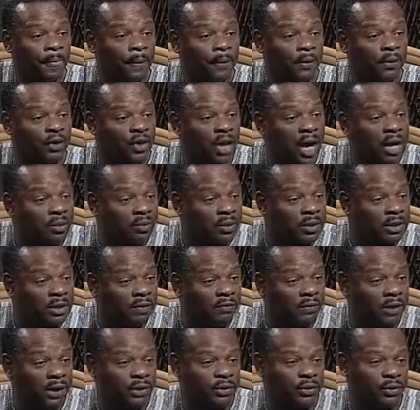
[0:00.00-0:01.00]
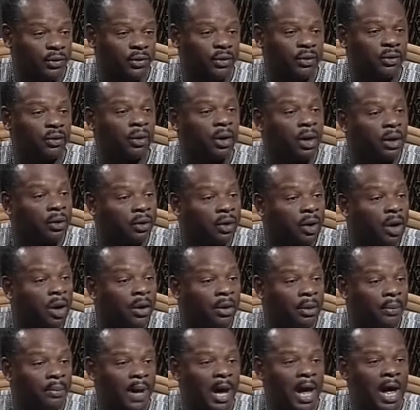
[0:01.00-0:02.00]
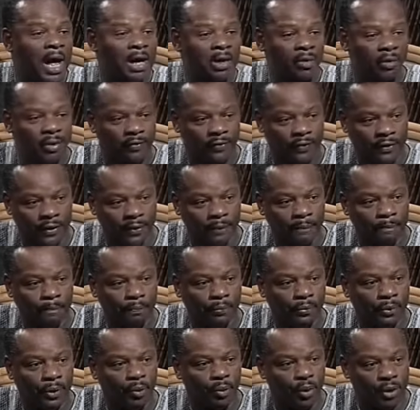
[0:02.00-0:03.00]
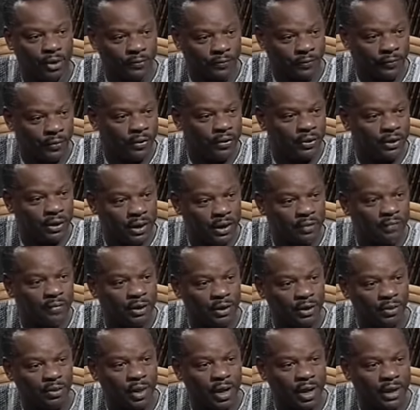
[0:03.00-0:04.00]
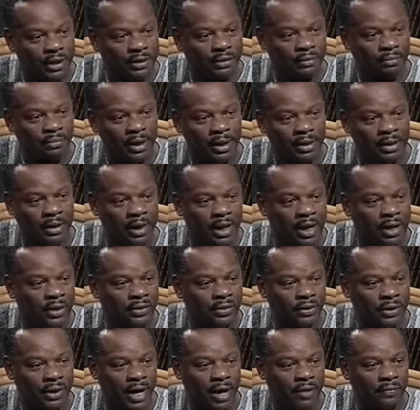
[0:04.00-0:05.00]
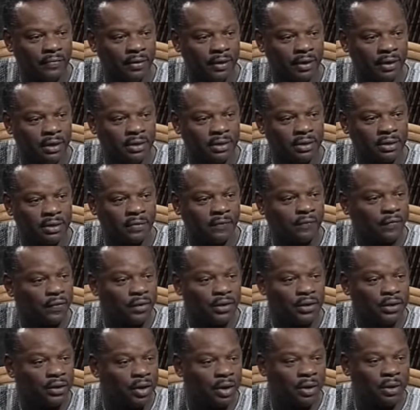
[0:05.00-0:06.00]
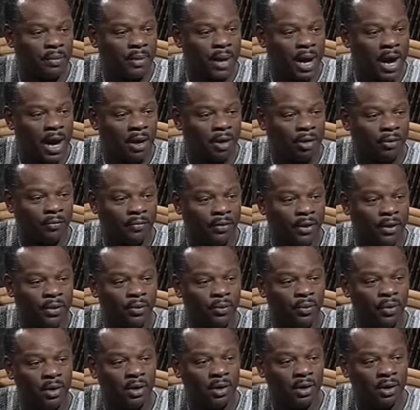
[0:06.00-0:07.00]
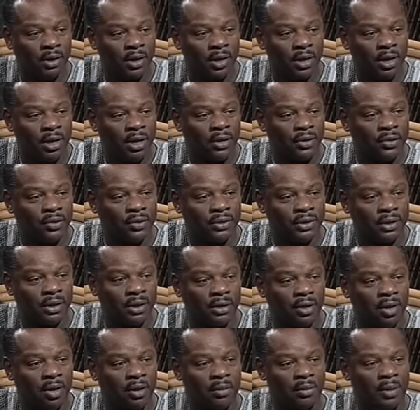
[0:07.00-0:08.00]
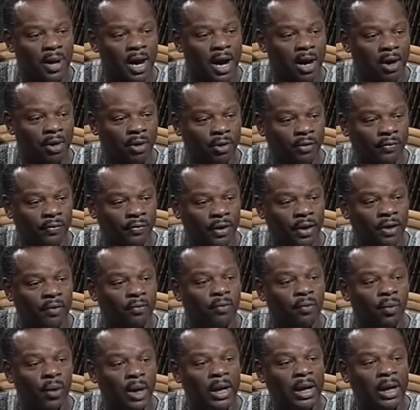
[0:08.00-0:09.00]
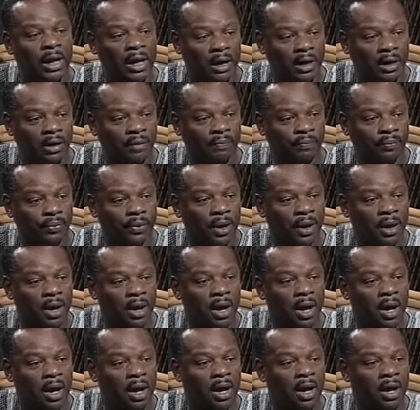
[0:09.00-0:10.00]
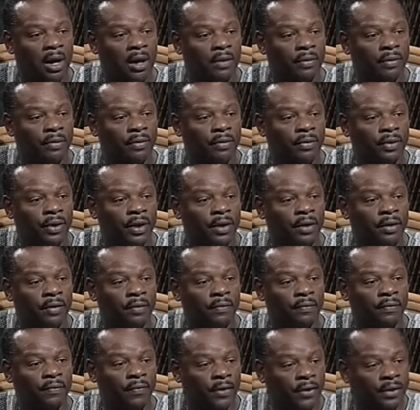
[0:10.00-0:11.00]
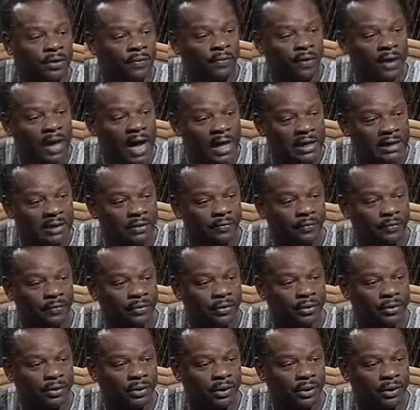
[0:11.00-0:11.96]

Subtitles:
genres of literature. The autobiography was first given to us by the ancient Africans, the first autobiography in the world. You see, the autobiography of Winnie. The first philosophers